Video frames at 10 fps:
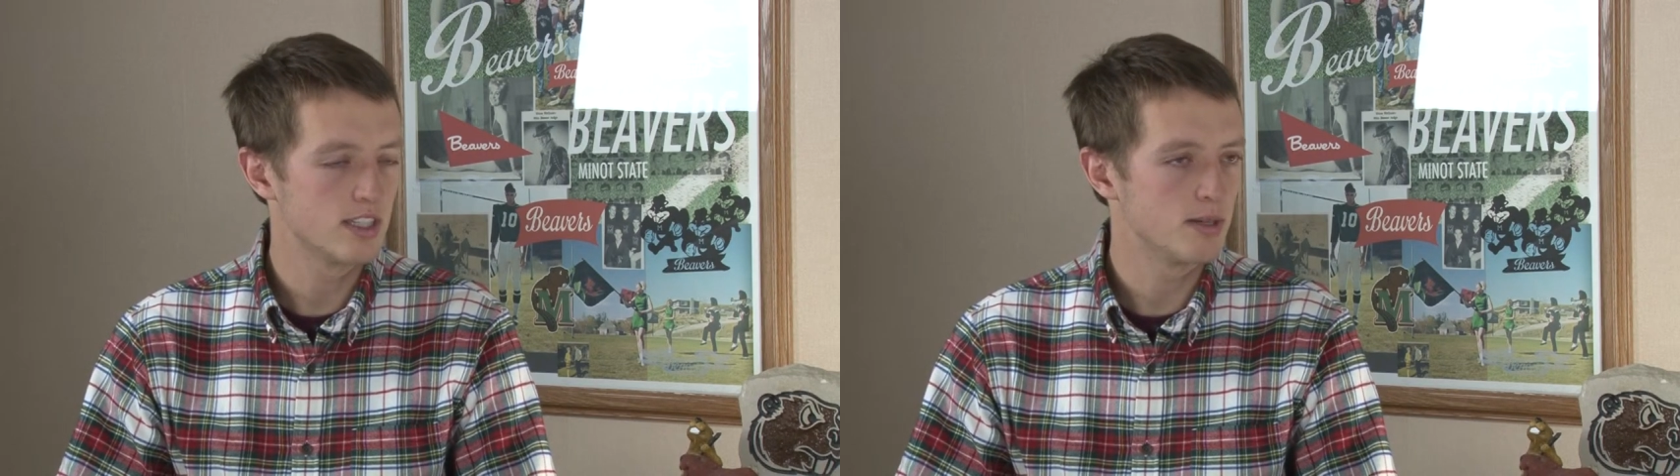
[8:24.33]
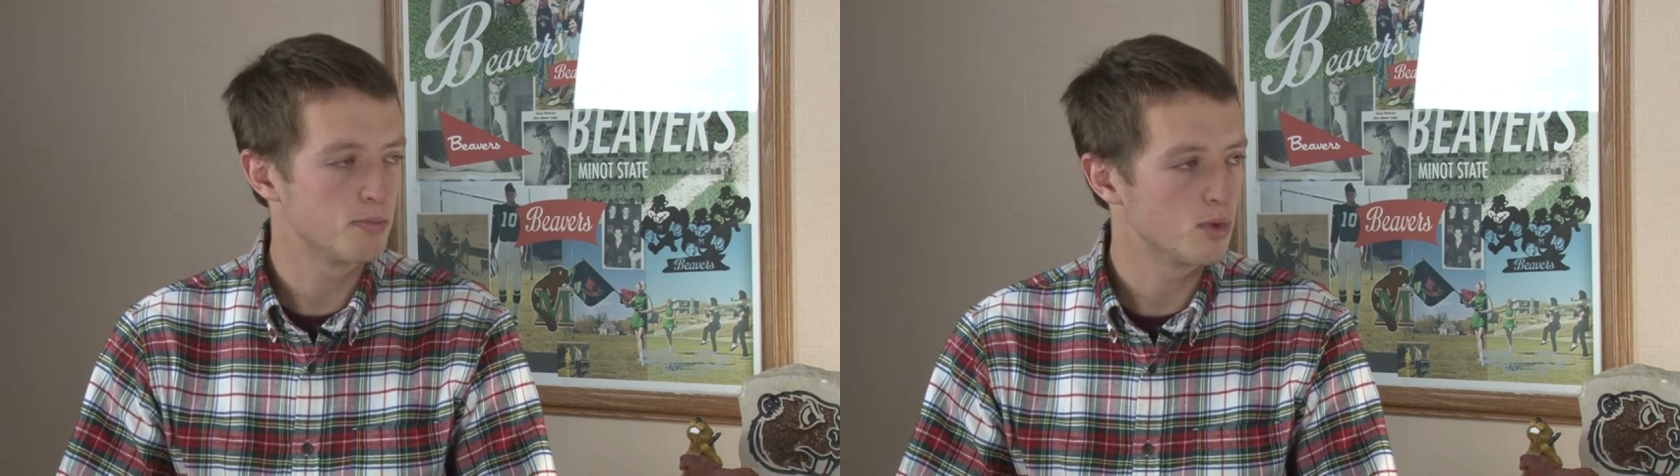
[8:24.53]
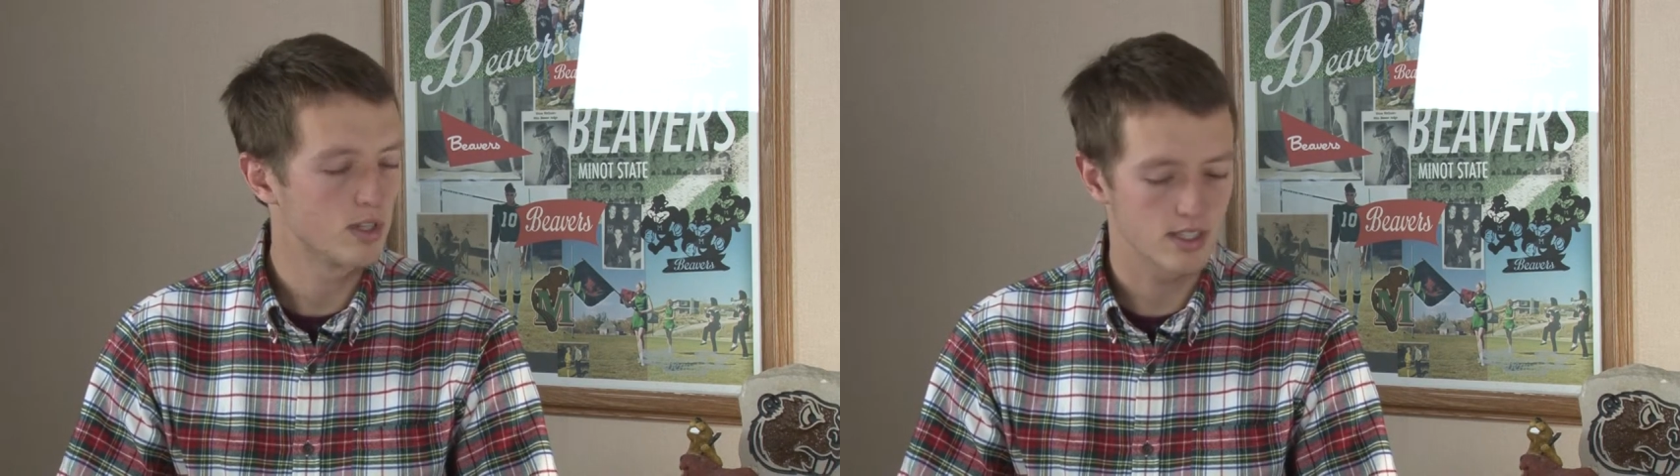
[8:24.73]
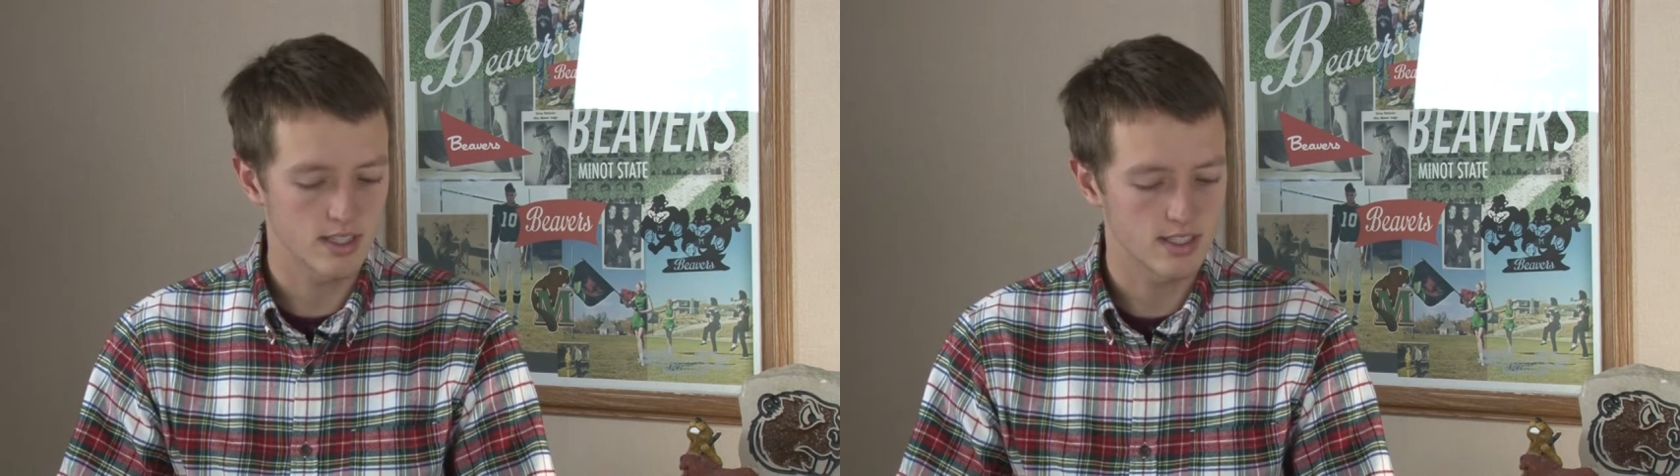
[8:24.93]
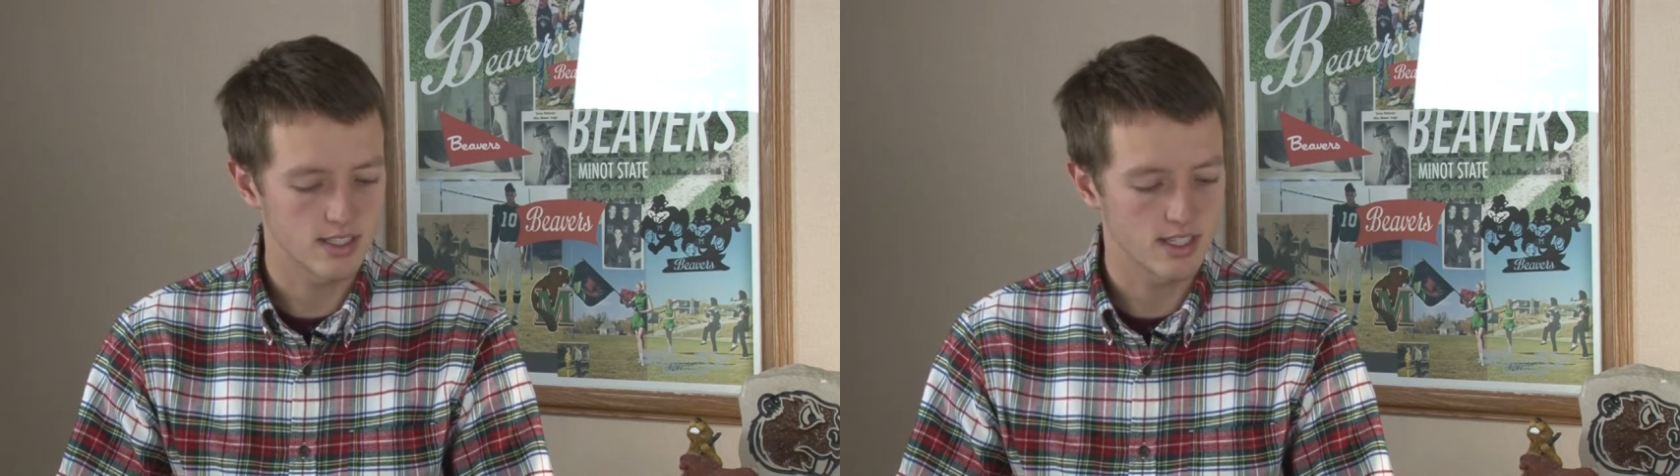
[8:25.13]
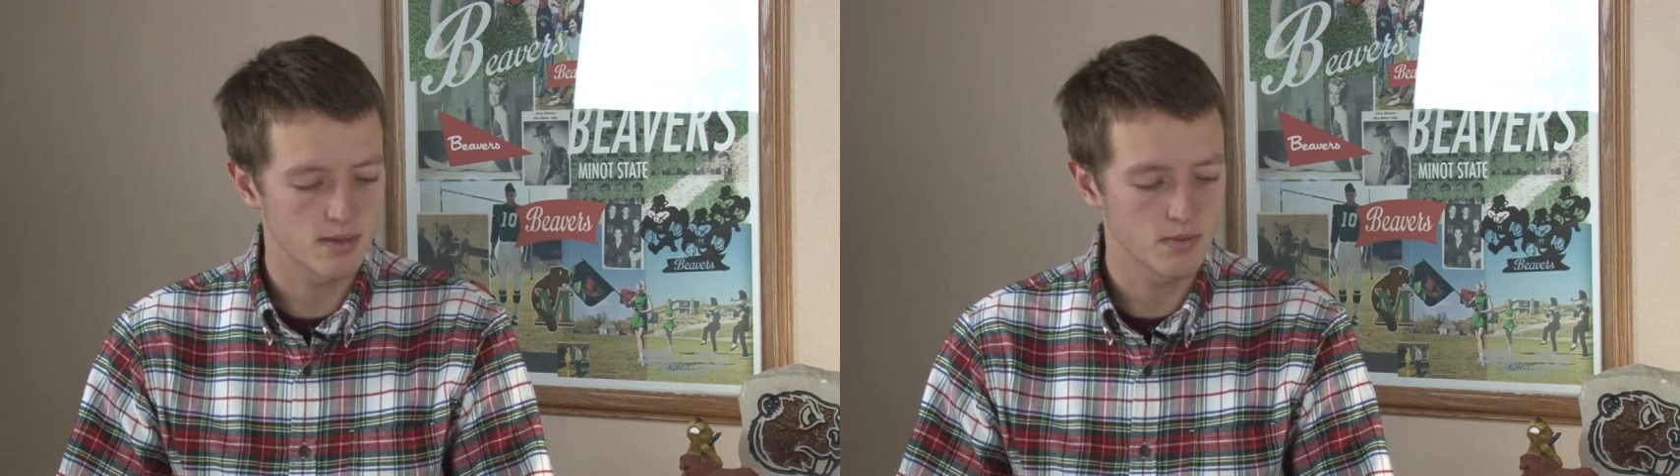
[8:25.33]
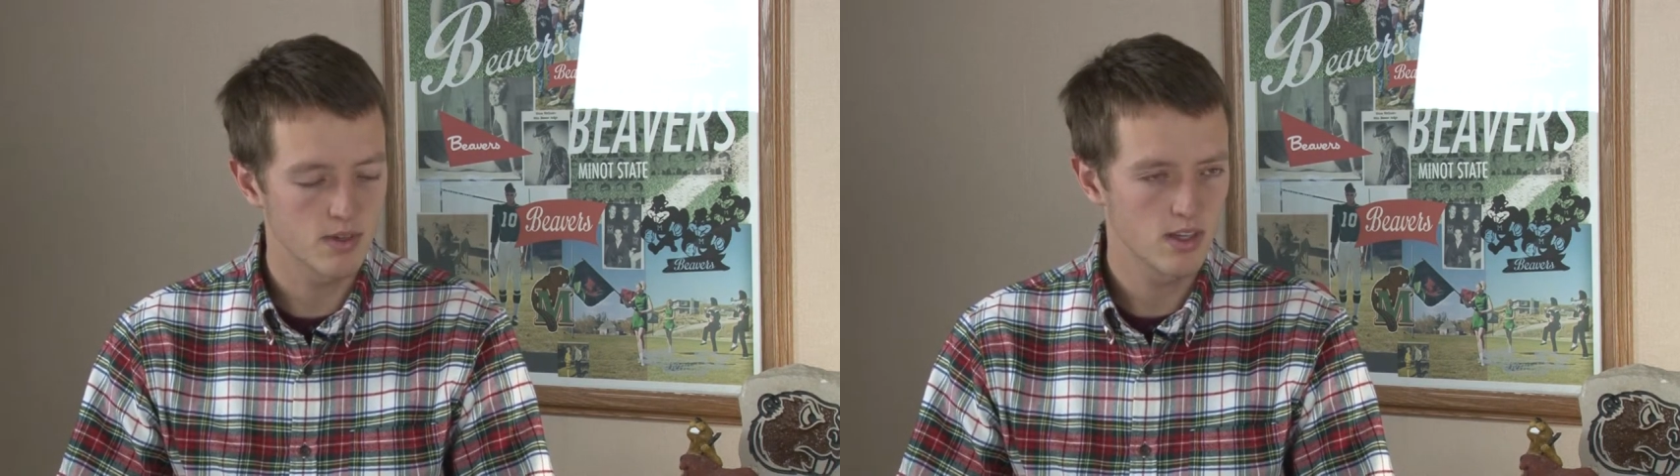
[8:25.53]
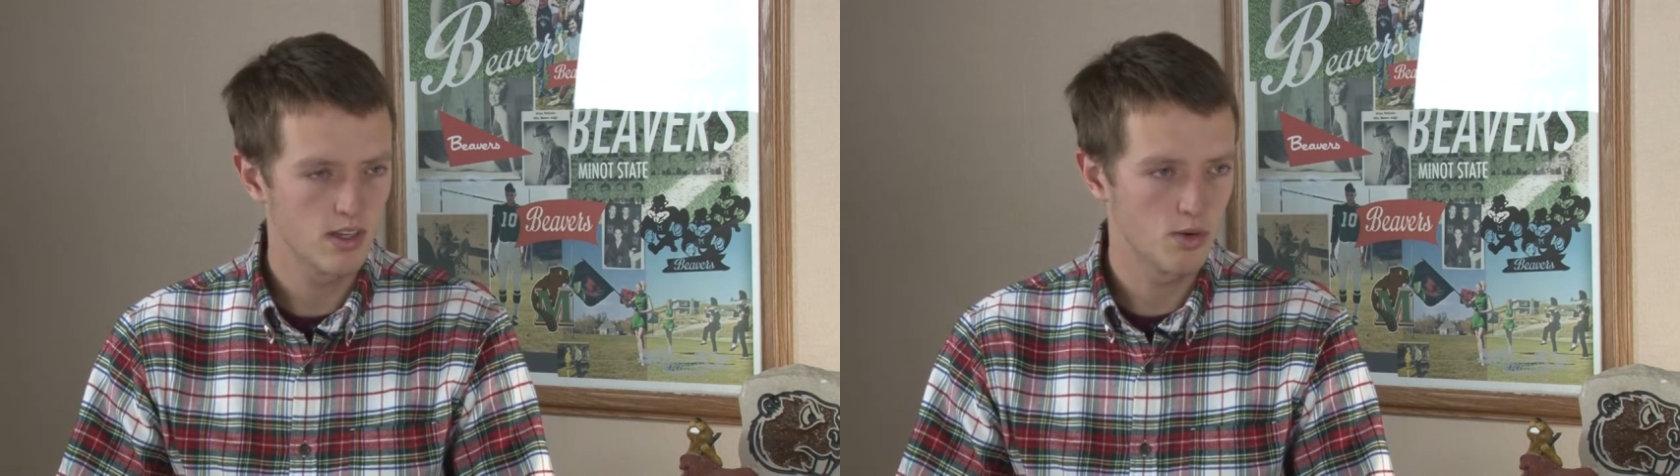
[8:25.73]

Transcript: team points on the team.